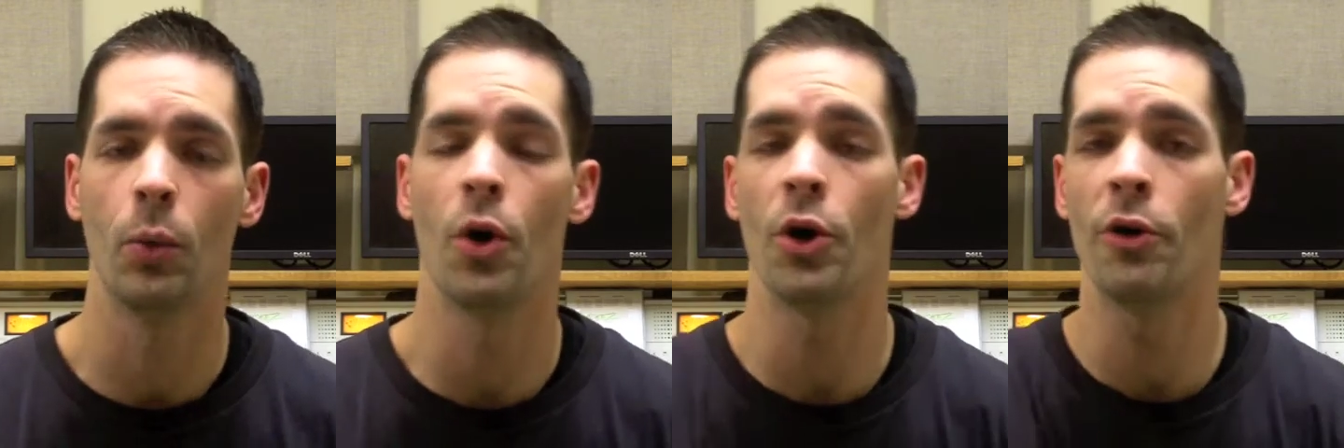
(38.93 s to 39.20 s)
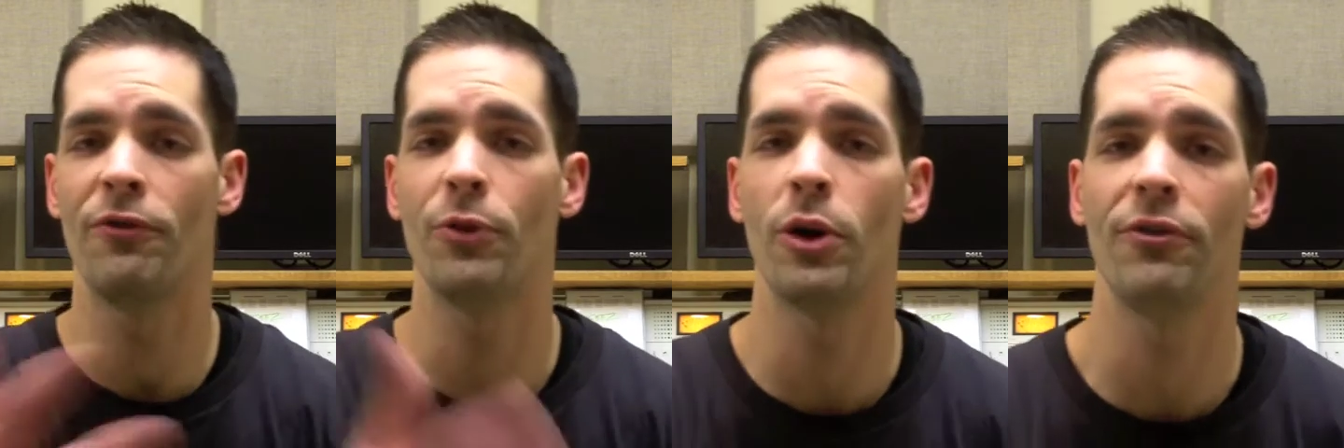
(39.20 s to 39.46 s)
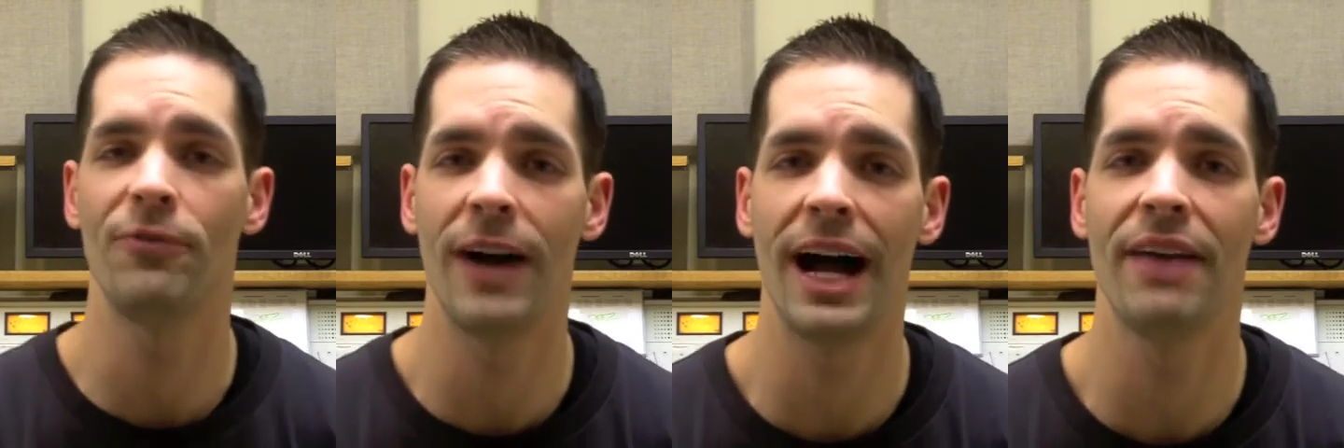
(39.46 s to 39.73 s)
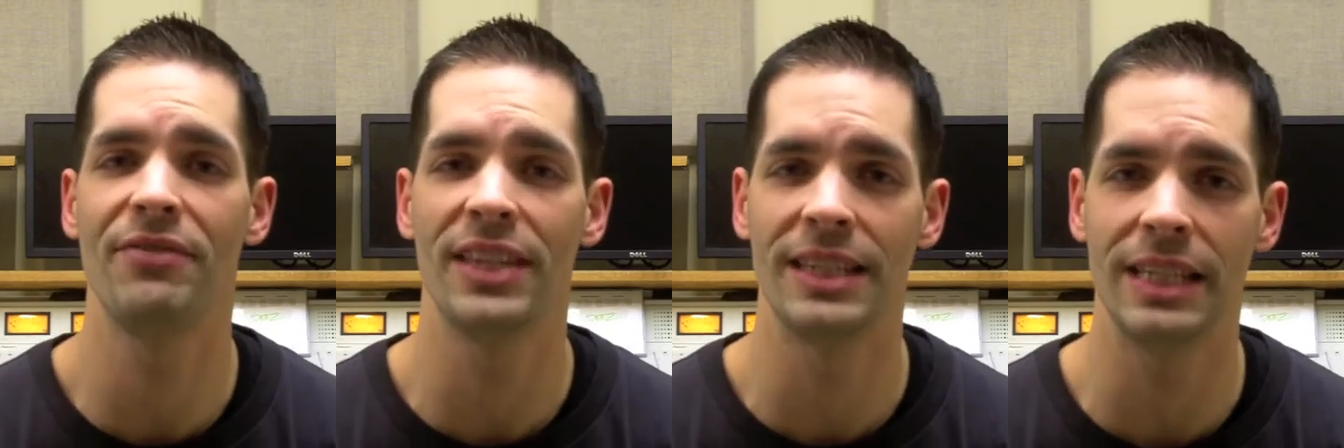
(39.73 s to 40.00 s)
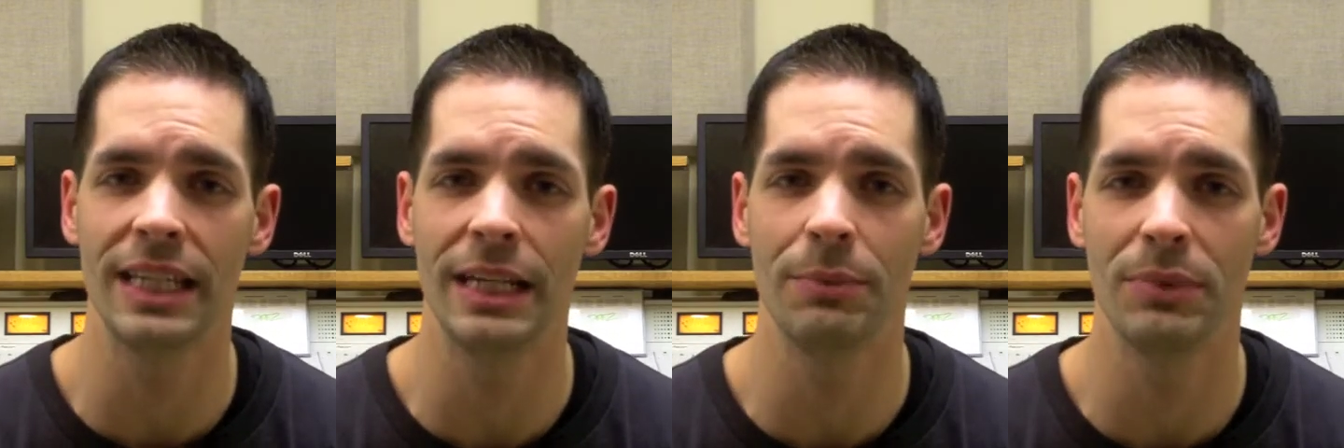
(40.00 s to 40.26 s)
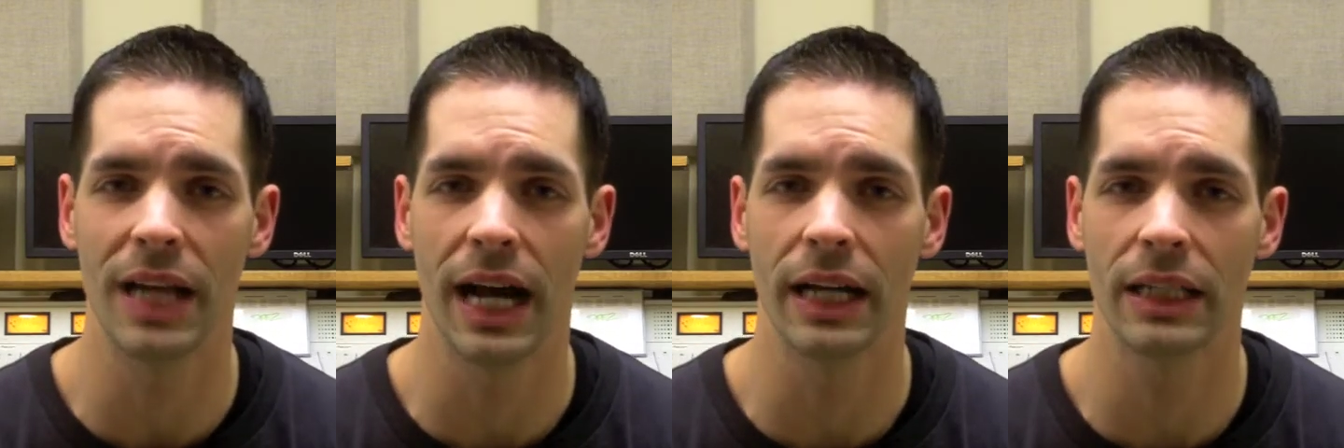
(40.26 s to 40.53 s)

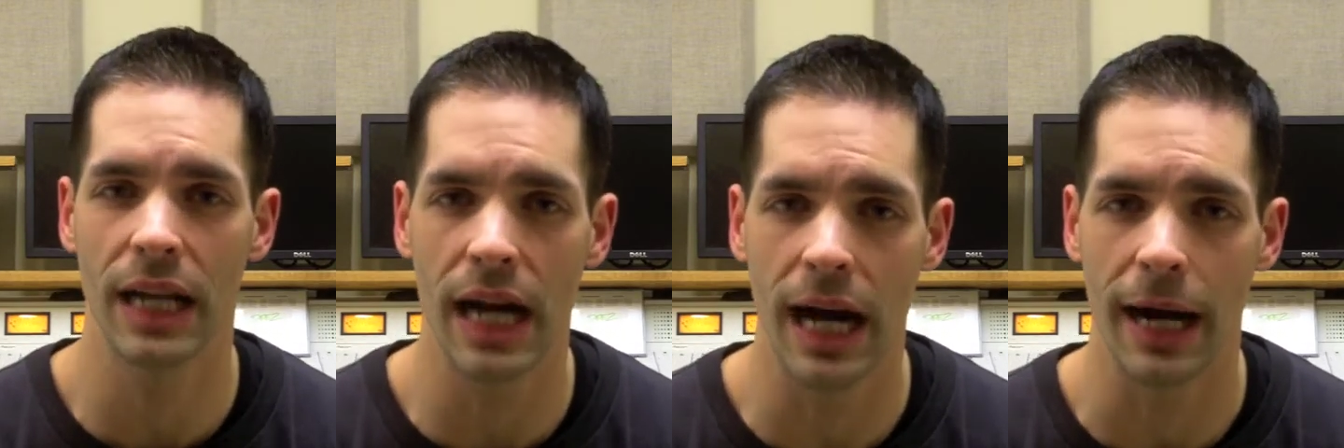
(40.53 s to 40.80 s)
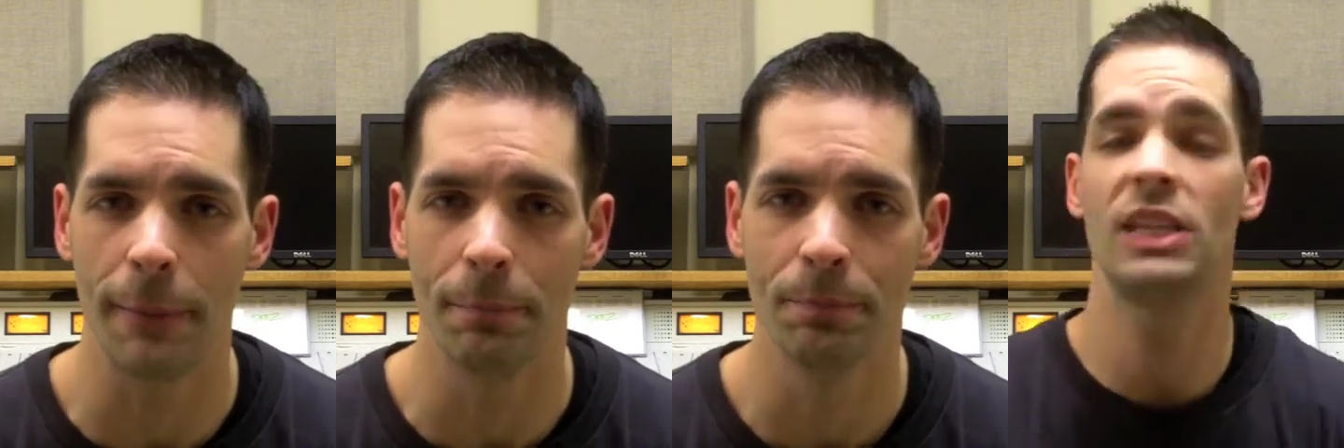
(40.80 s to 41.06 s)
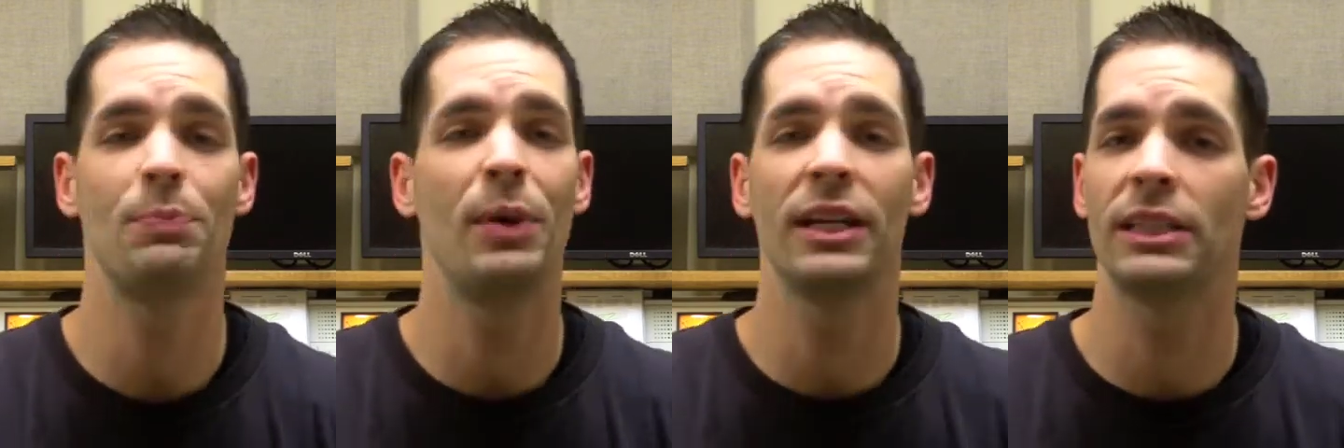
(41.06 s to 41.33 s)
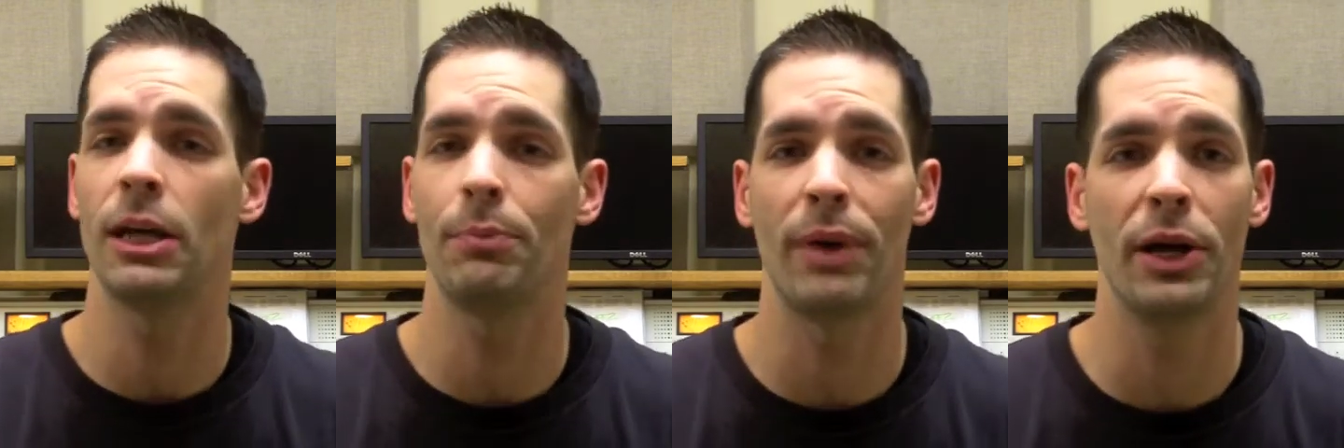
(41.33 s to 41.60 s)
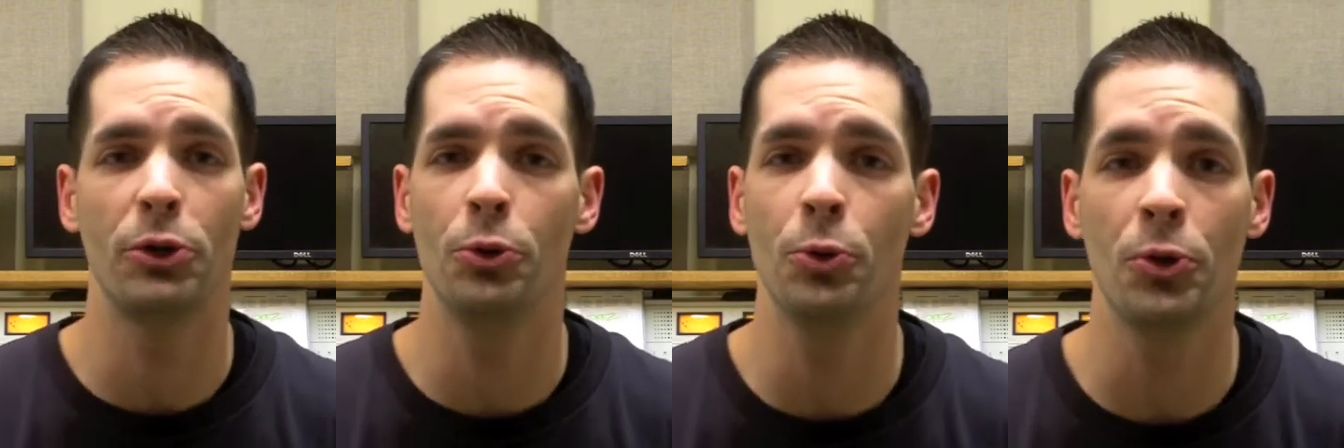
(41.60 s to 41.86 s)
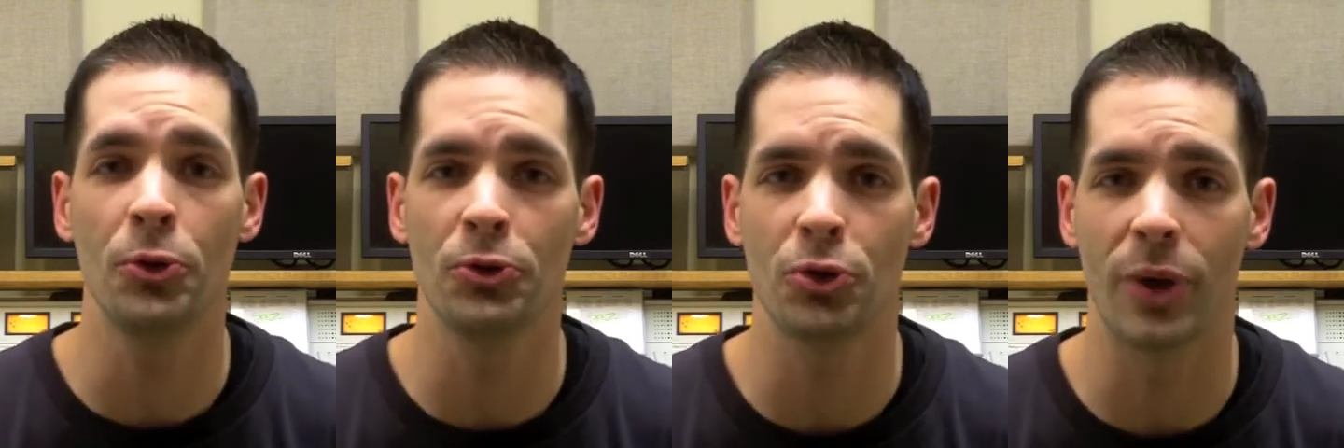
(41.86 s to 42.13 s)
1045theteam.com. It's picked up by
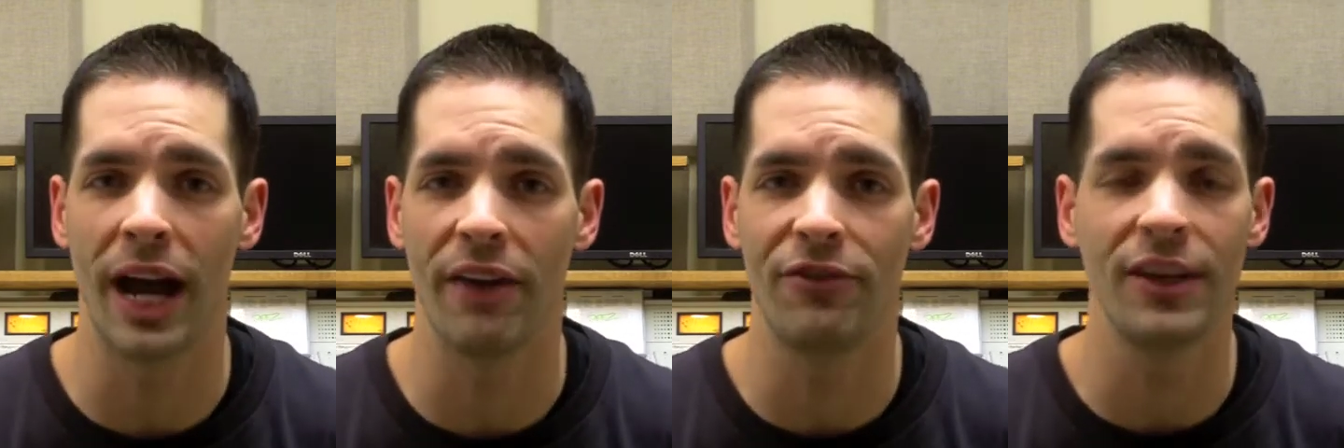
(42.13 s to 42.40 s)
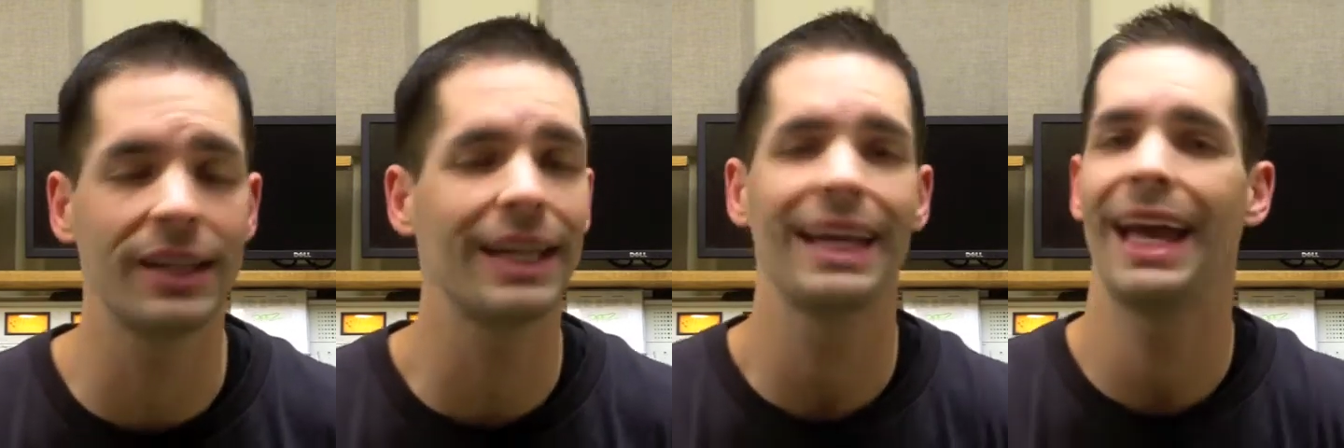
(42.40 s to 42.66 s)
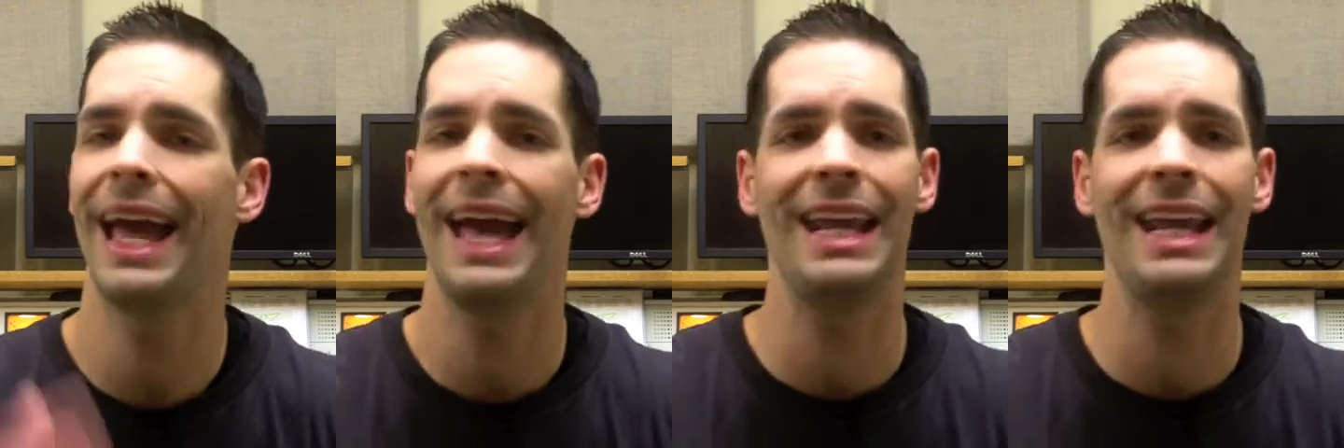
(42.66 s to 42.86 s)
Google traffic.